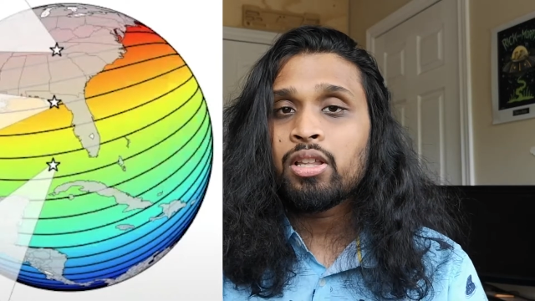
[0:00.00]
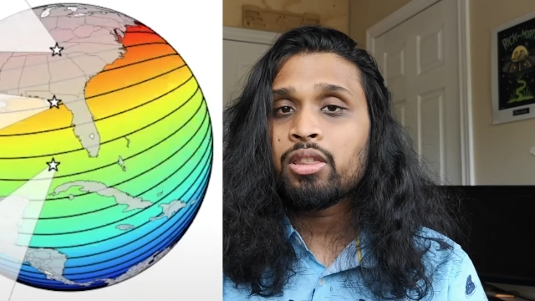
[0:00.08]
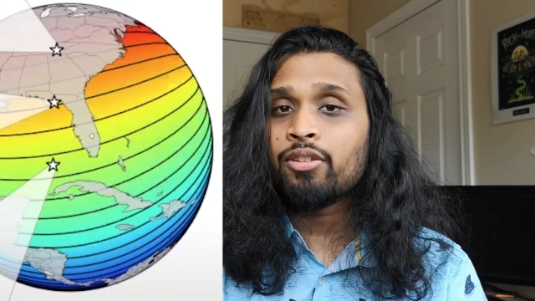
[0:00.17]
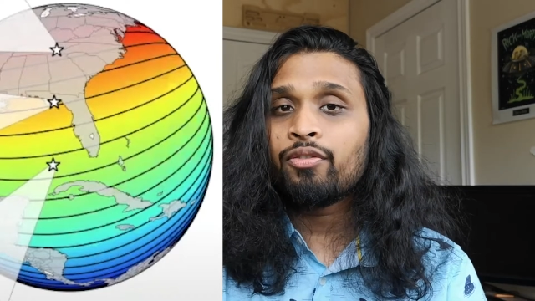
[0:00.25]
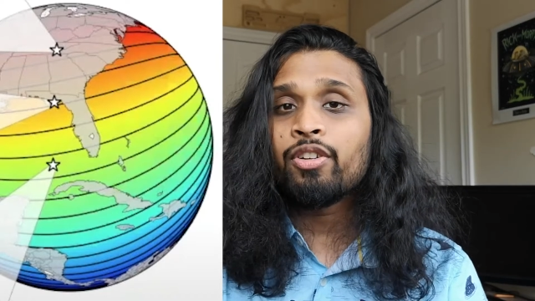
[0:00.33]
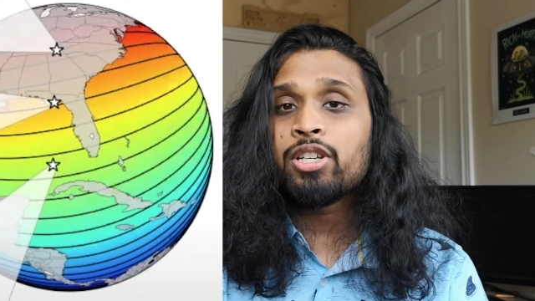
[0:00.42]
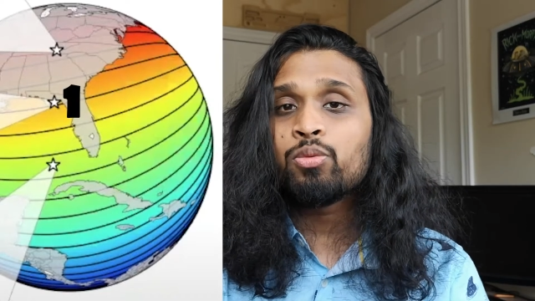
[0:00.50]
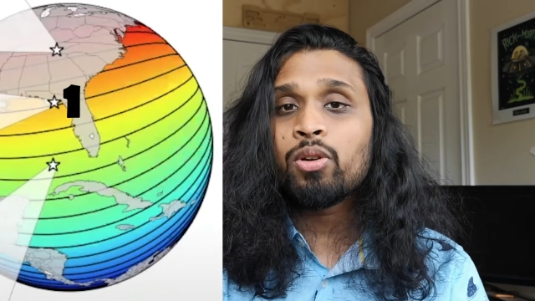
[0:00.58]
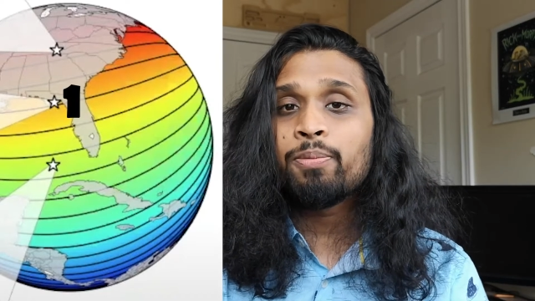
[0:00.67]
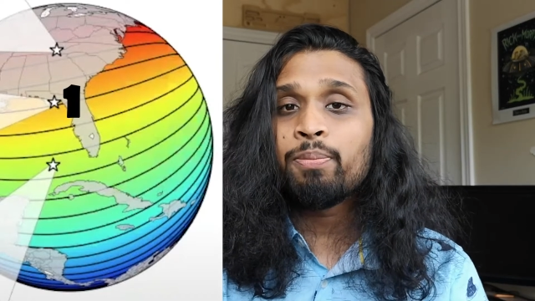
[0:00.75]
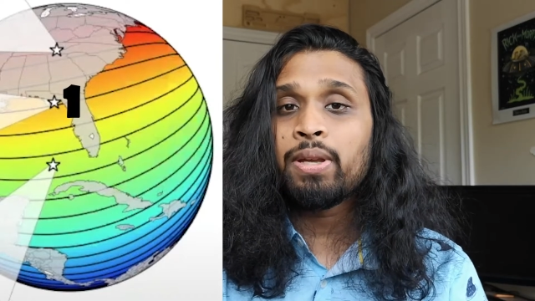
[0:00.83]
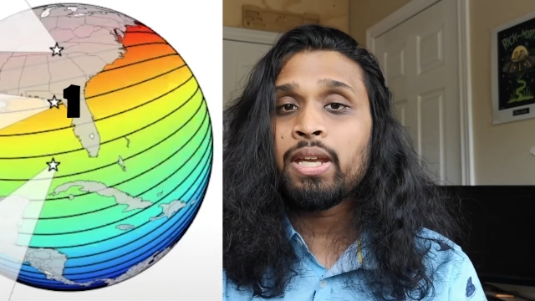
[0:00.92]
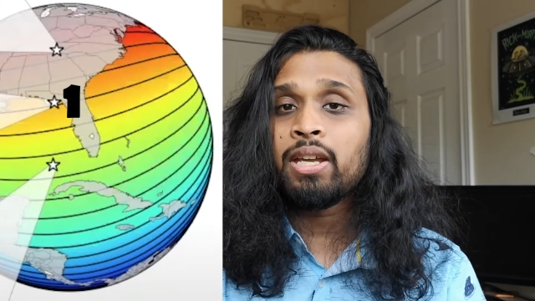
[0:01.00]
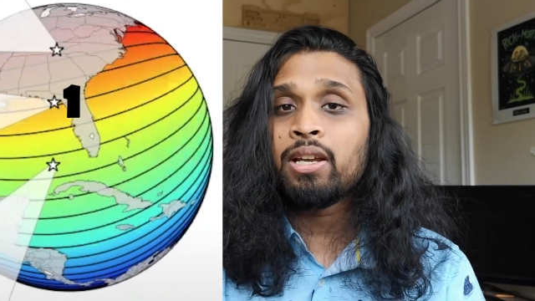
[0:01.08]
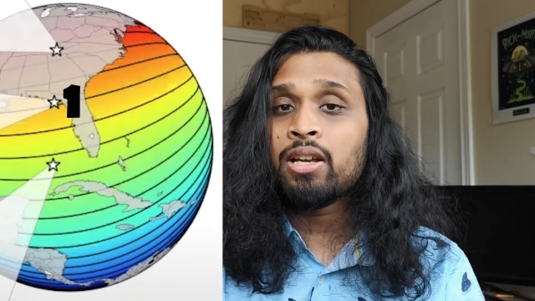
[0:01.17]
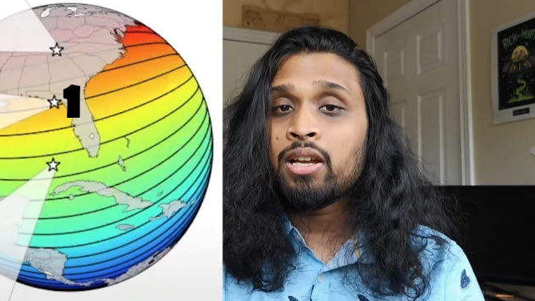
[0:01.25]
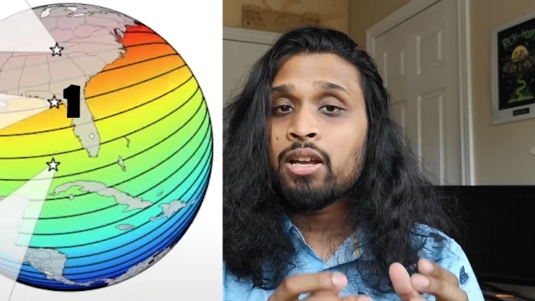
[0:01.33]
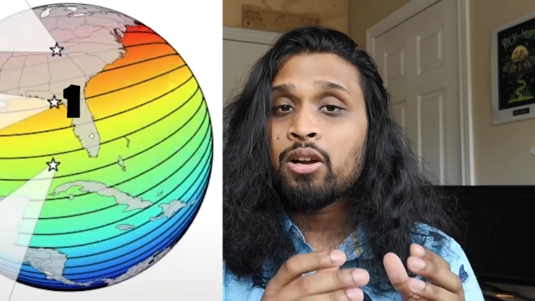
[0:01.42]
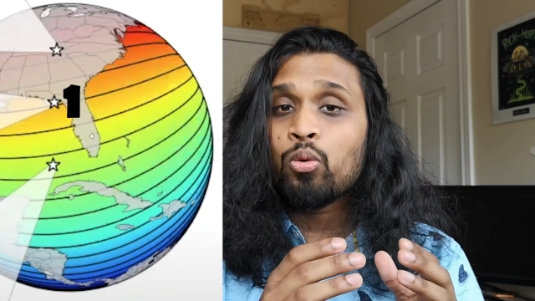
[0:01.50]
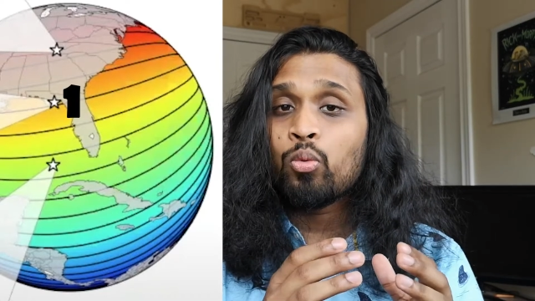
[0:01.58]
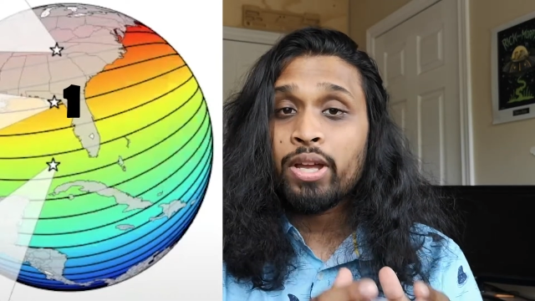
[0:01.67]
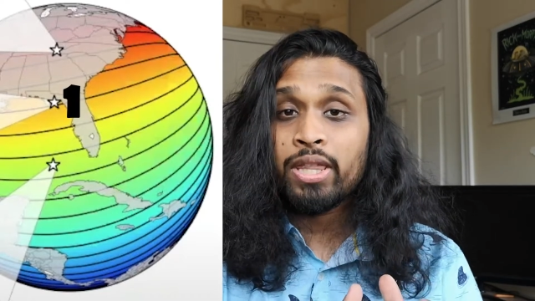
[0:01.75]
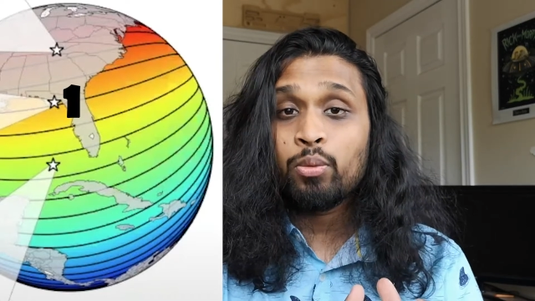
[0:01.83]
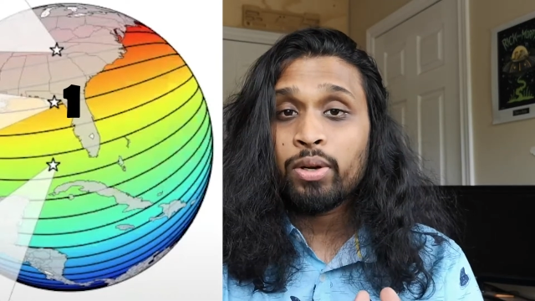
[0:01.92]
The first one being
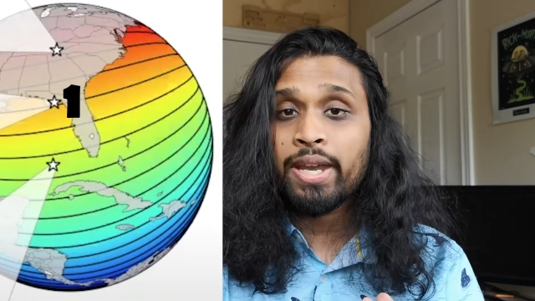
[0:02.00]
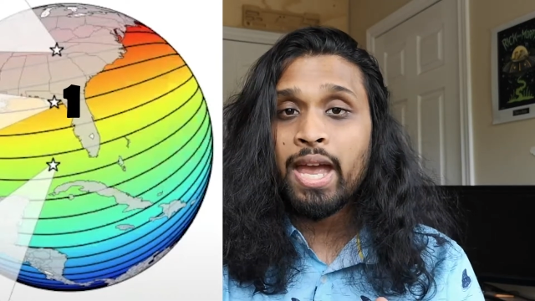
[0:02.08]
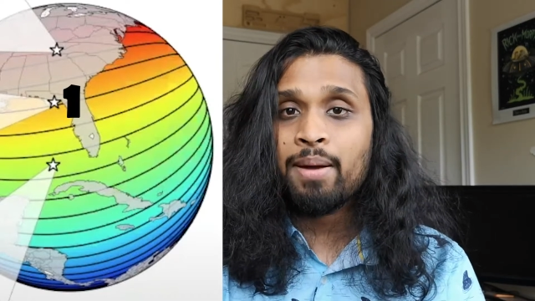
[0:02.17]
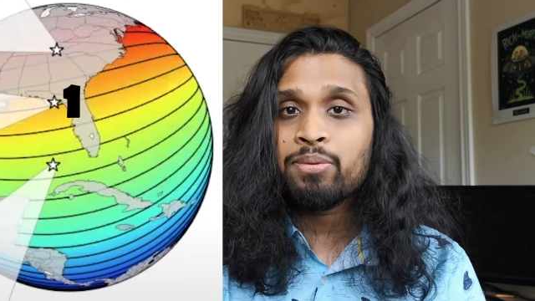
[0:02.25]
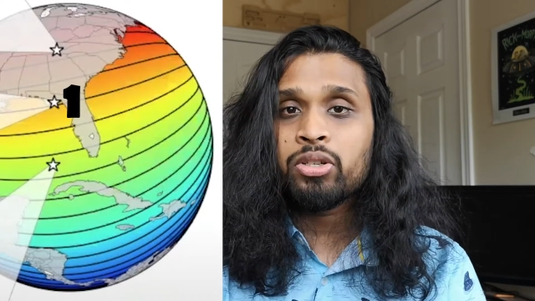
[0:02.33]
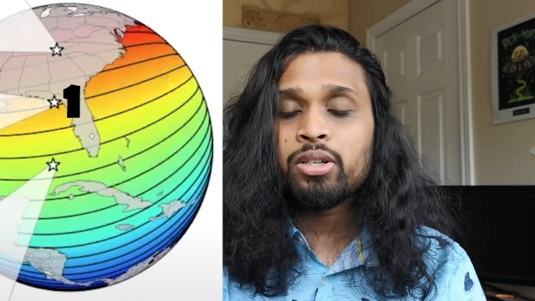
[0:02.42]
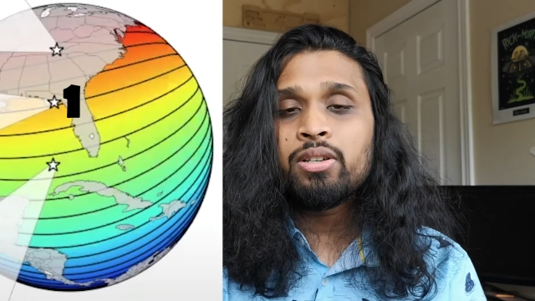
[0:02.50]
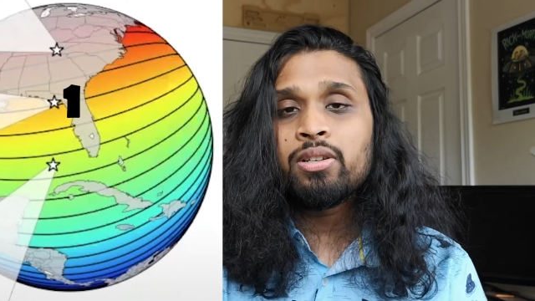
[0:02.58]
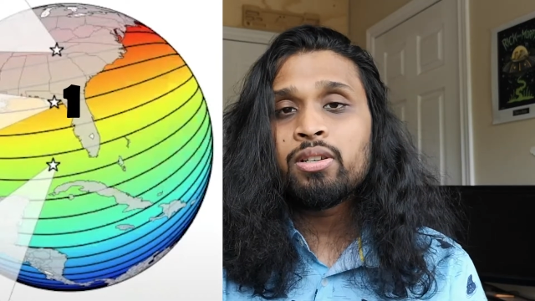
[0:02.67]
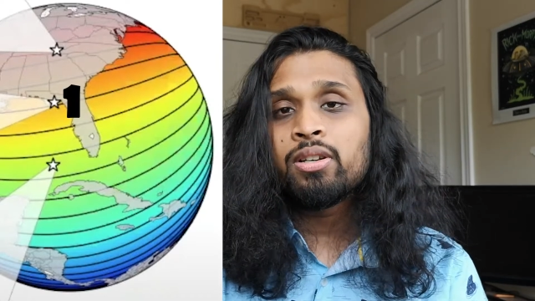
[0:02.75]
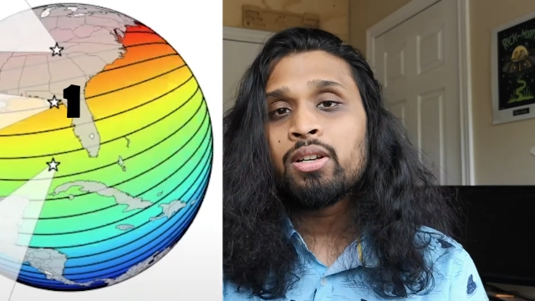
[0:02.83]
where they were captured,